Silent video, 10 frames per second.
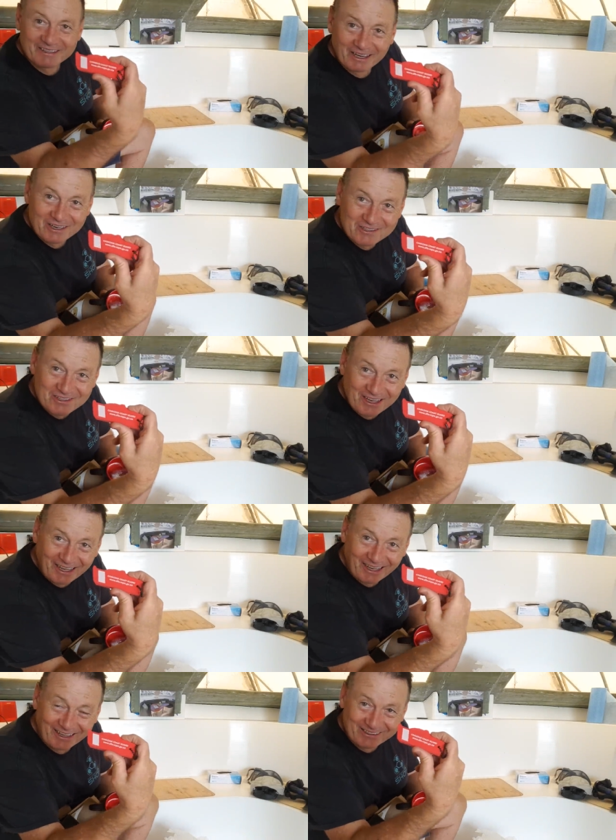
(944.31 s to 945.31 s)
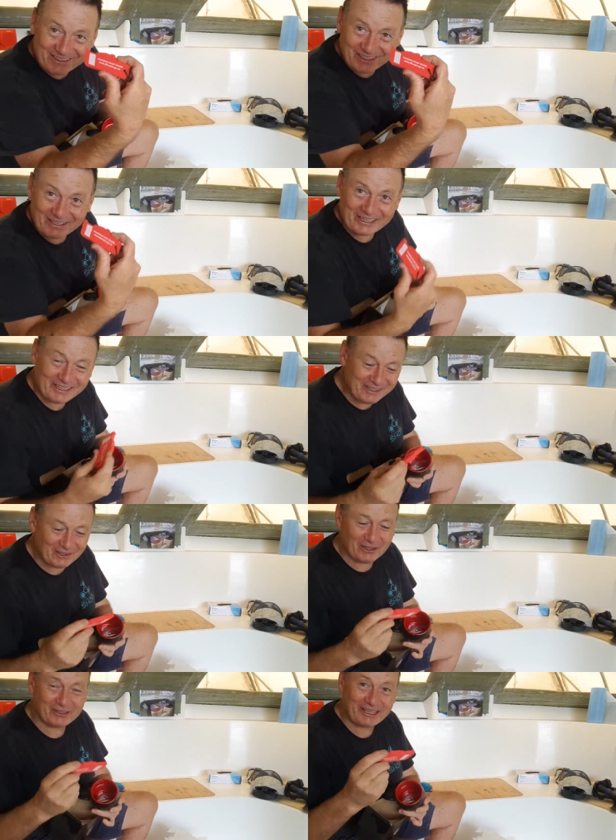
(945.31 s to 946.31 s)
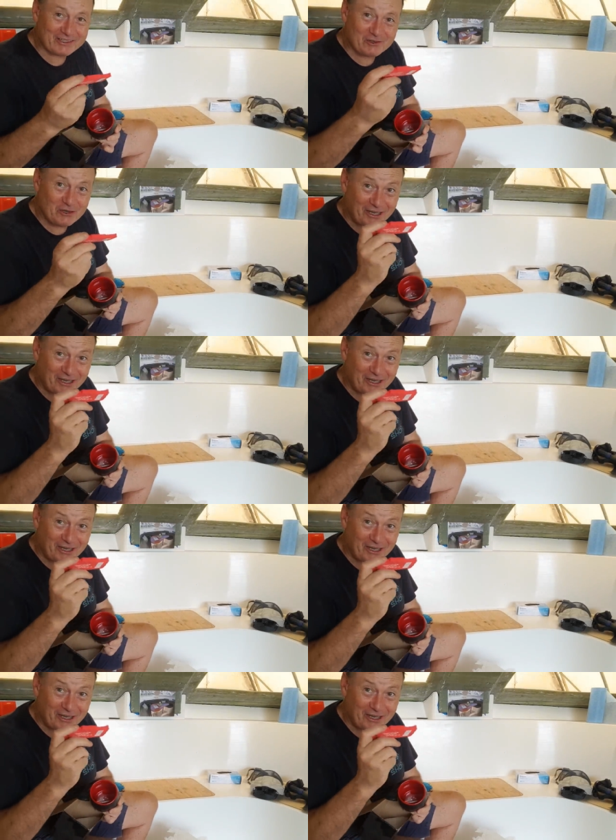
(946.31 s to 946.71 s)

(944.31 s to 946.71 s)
Coast Guard key. Oh, that's good.